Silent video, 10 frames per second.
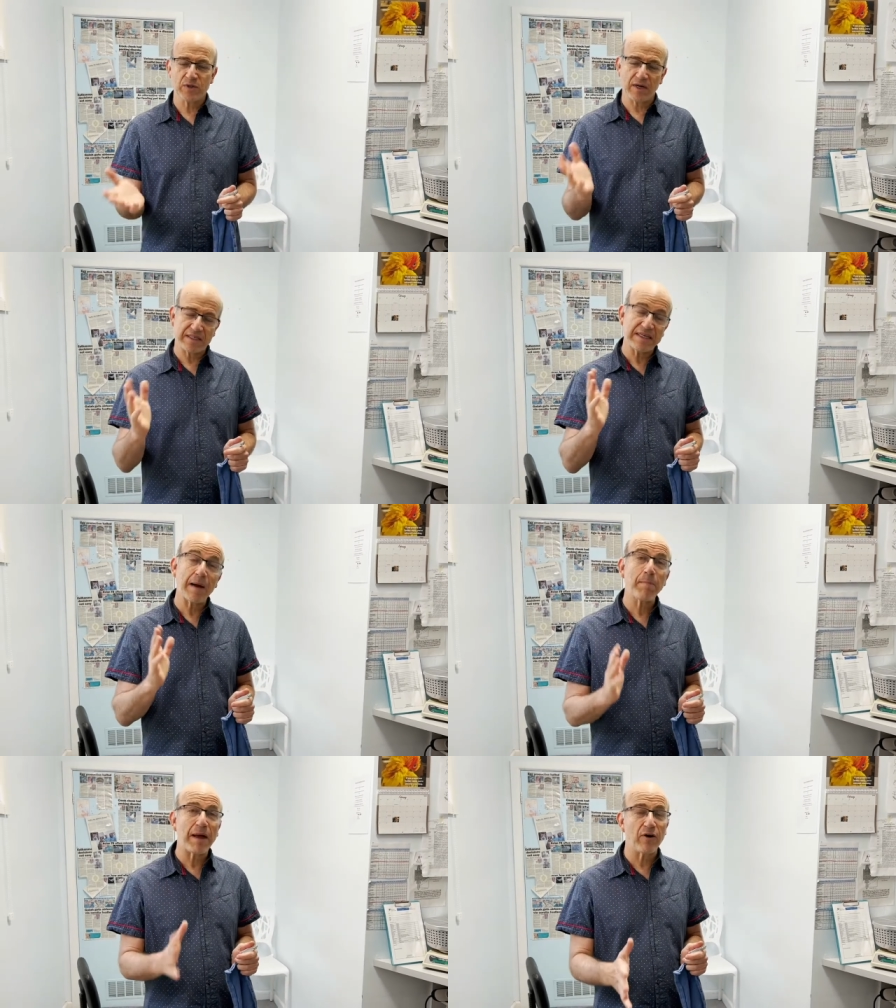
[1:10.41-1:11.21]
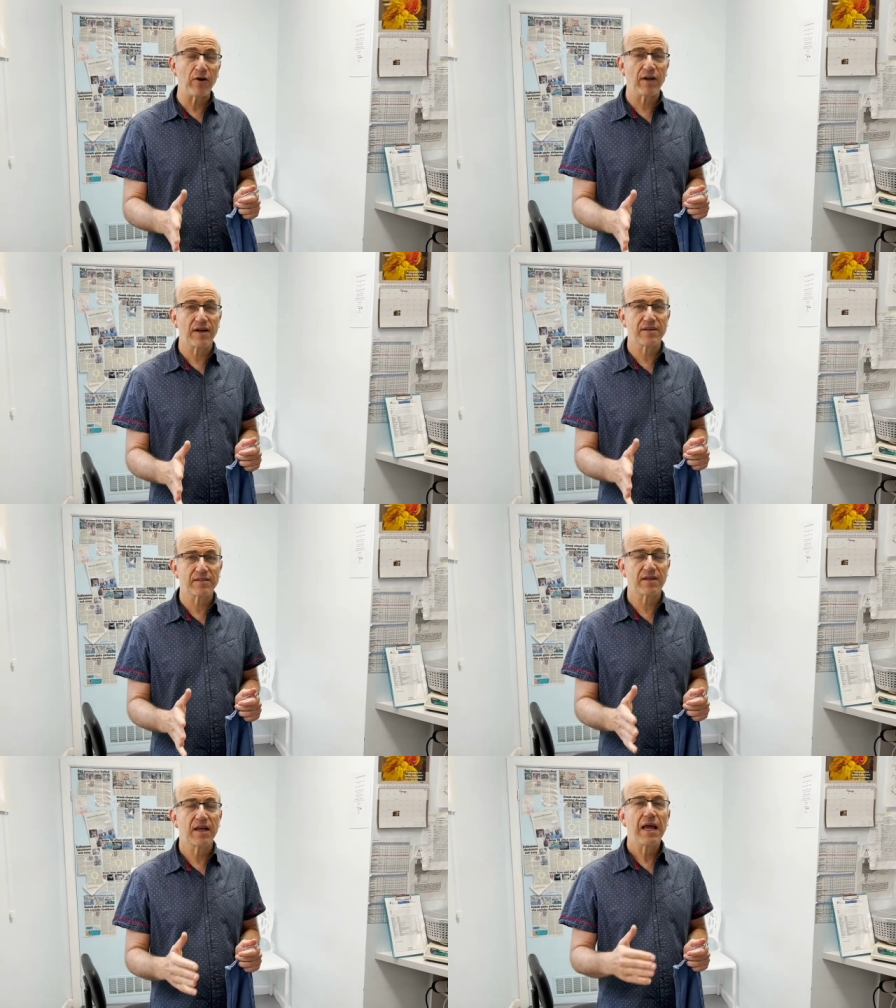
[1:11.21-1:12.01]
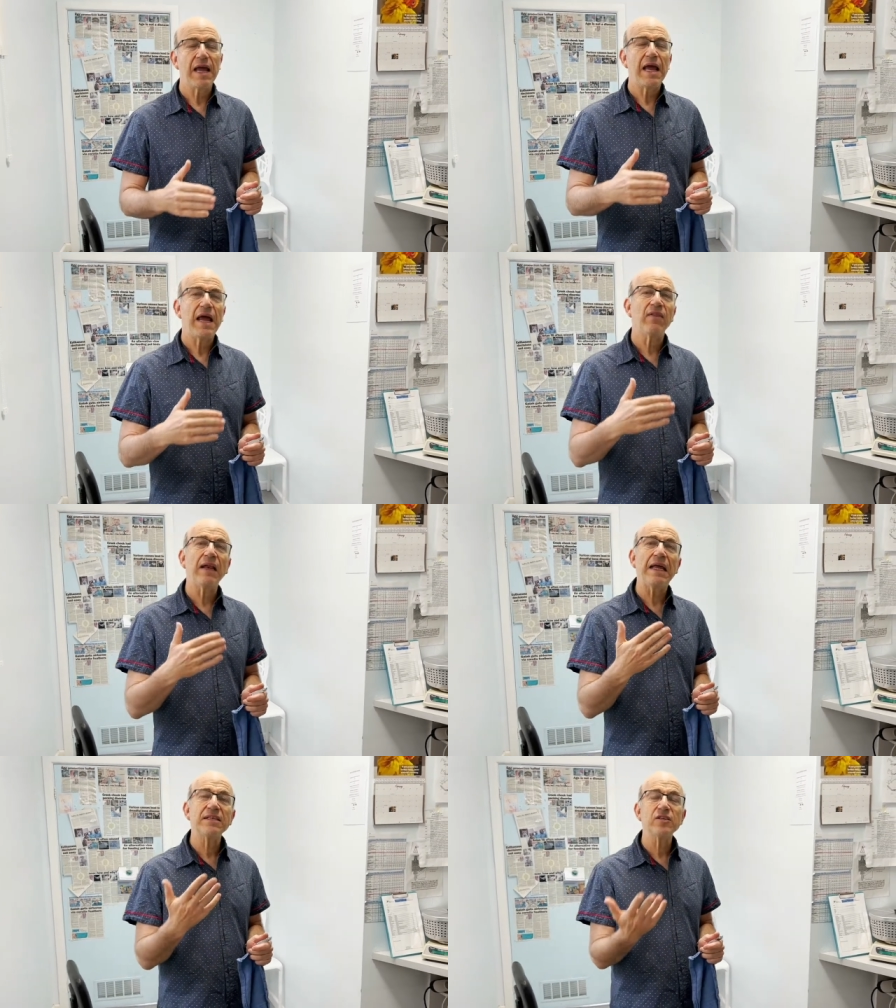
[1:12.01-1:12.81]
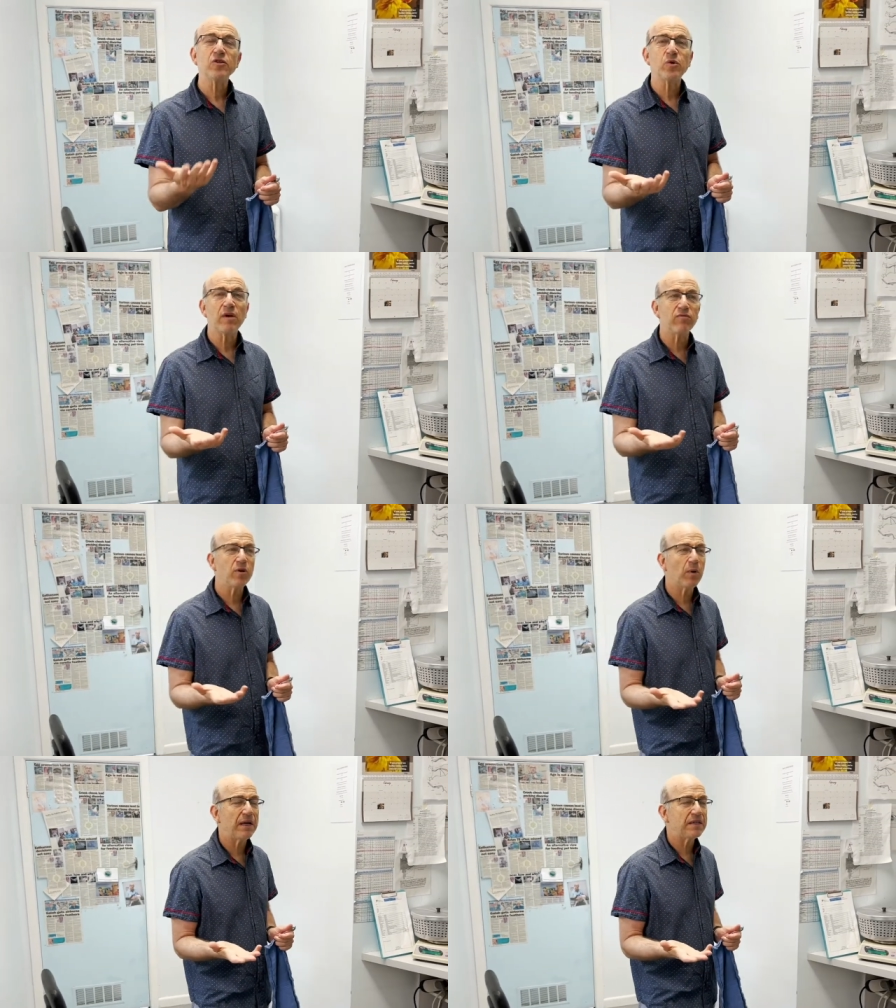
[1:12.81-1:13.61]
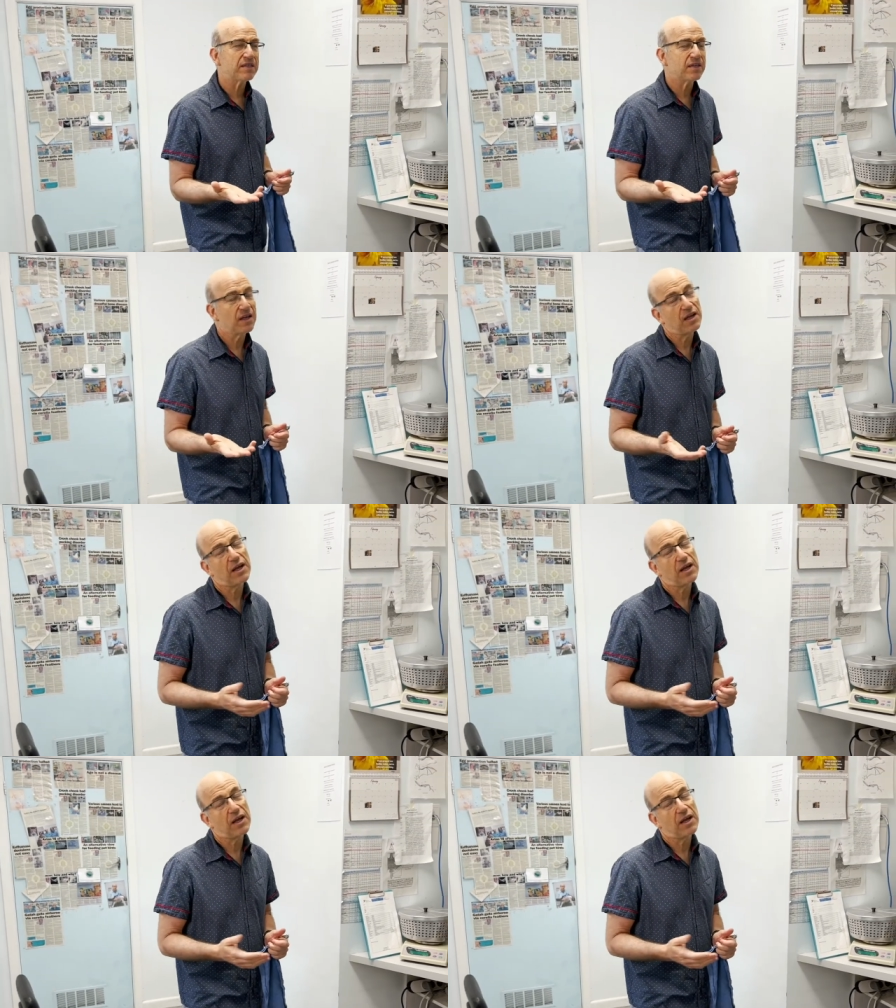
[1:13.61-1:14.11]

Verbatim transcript: and it's now paralyzed. And the lesson to everyone is